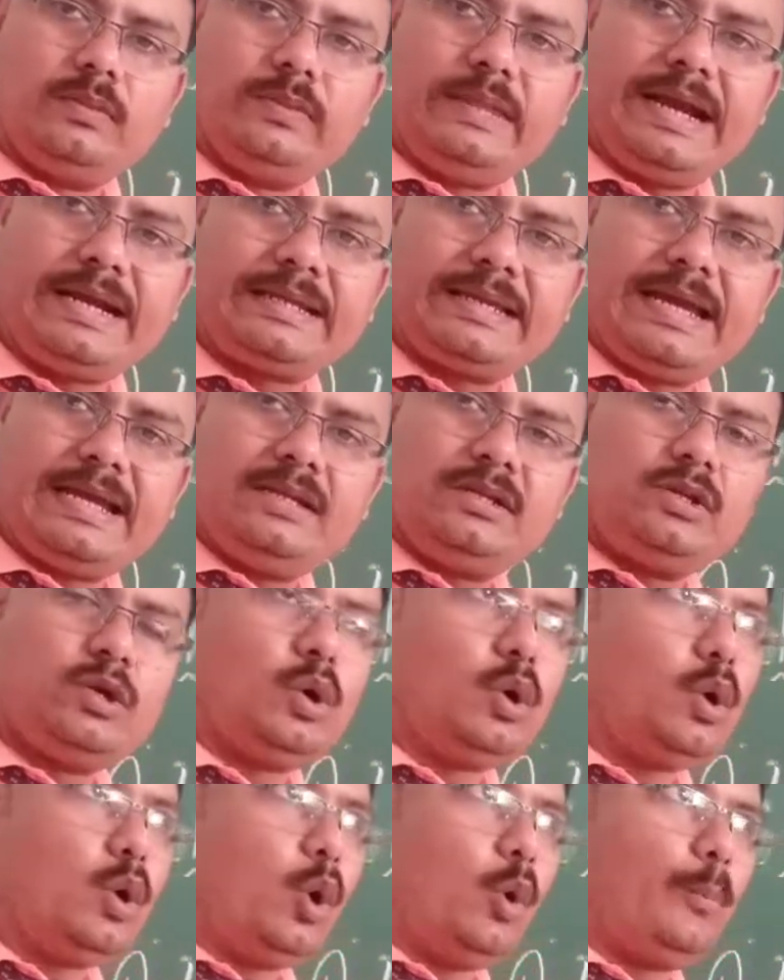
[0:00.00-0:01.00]
that
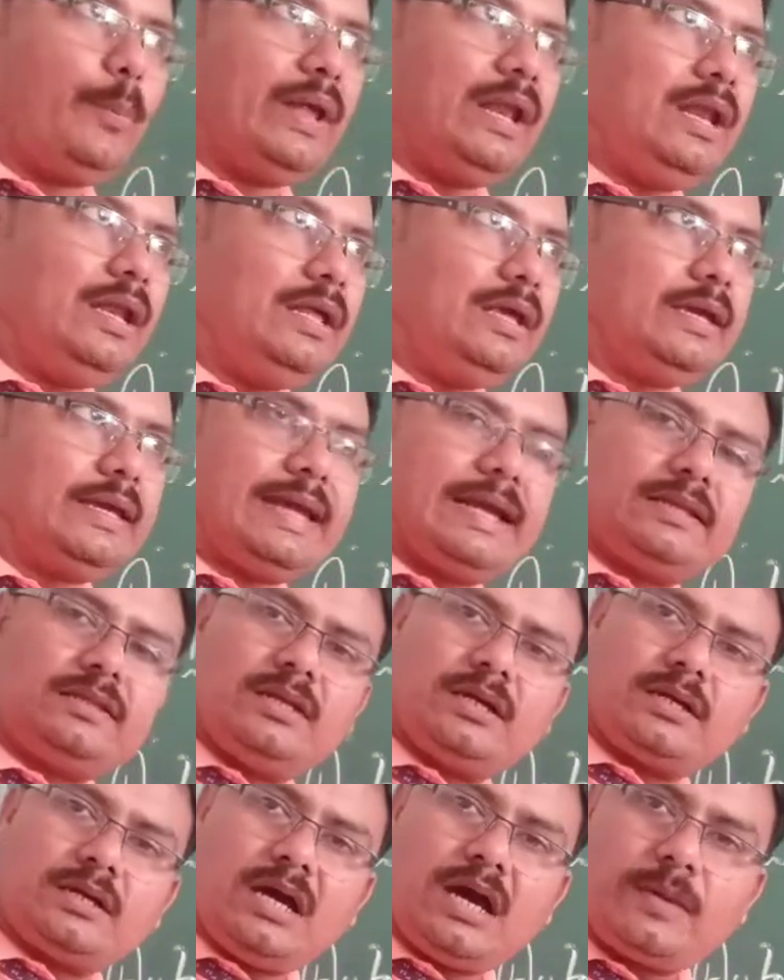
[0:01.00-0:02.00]
can openly
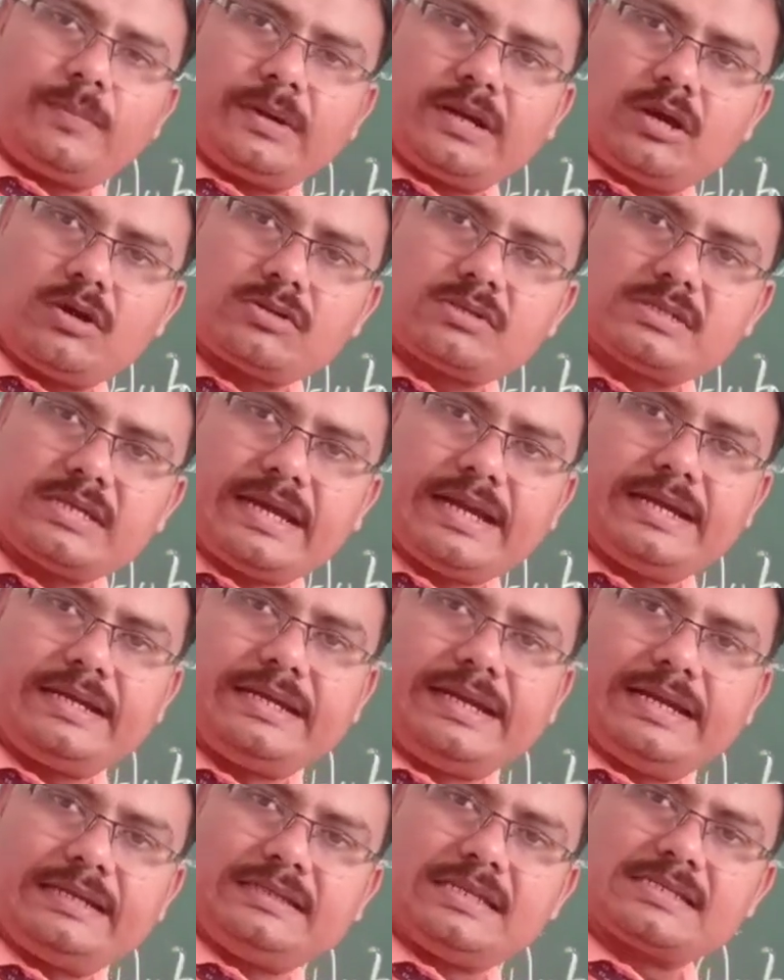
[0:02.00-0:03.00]
get the carbon
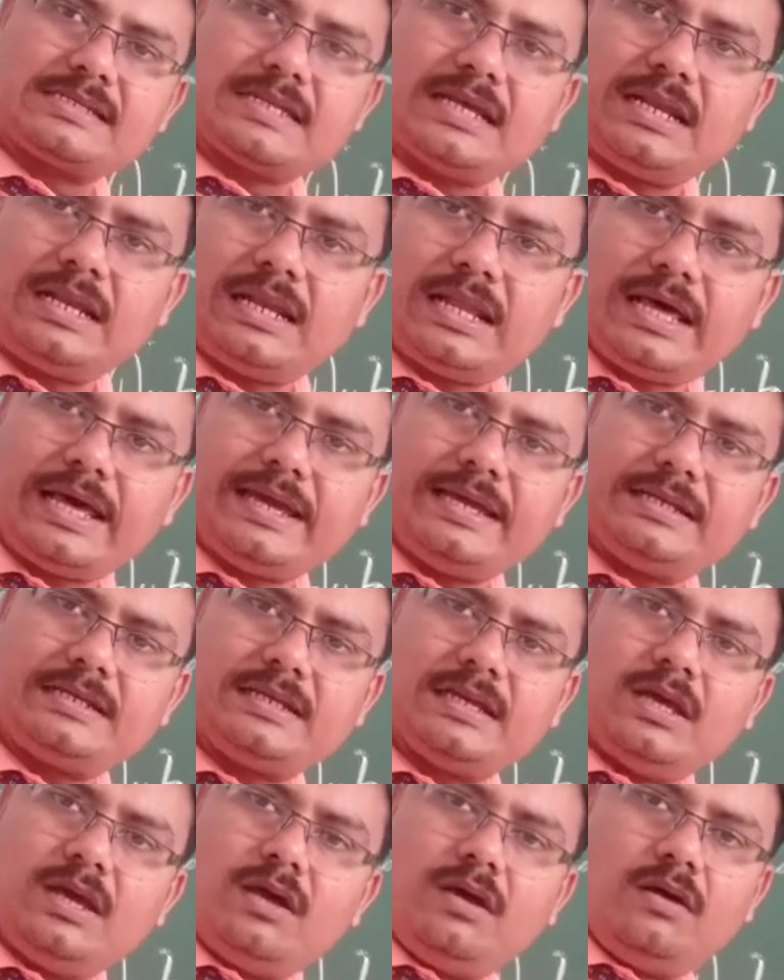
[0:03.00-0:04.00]
dioxide, get the
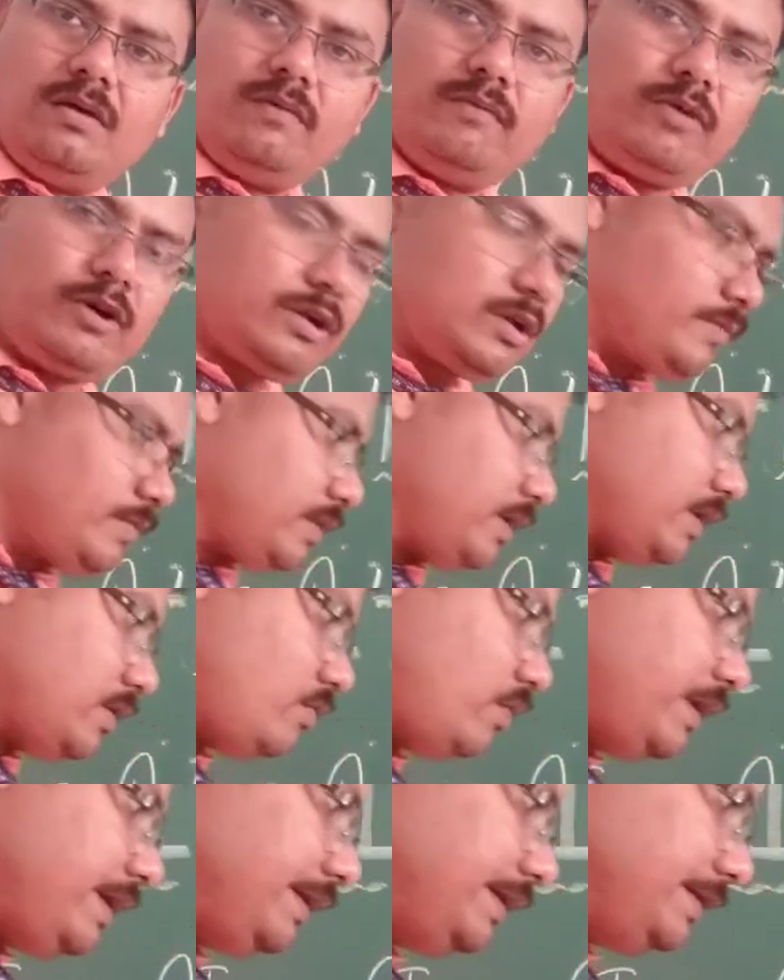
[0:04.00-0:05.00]
sunlight, whatever
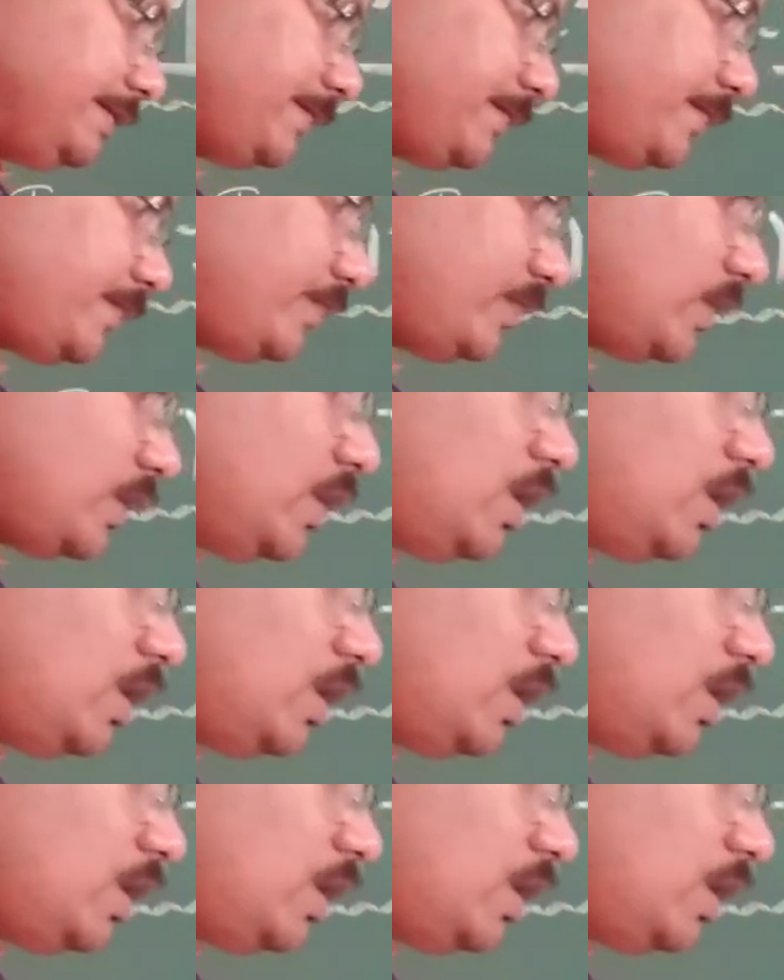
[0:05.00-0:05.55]
required.